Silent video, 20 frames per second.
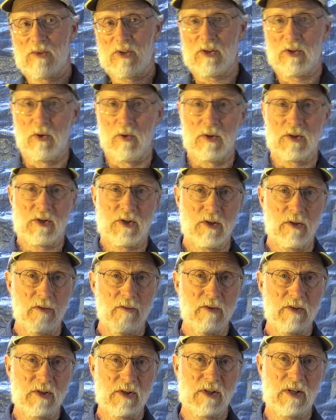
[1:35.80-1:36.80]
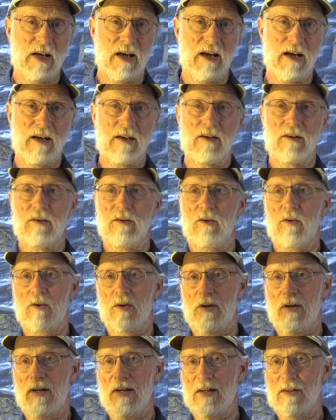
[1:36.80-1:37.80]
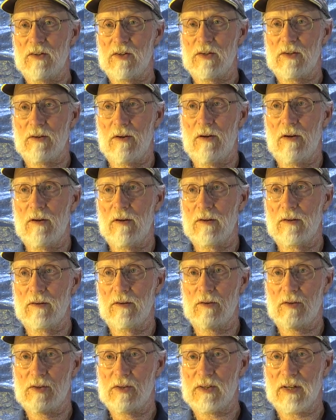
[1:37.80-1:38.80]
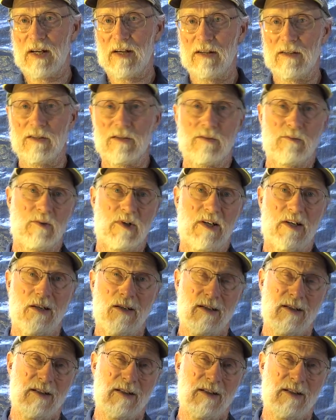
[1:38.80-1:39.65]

To a service tech or an installer or salesman,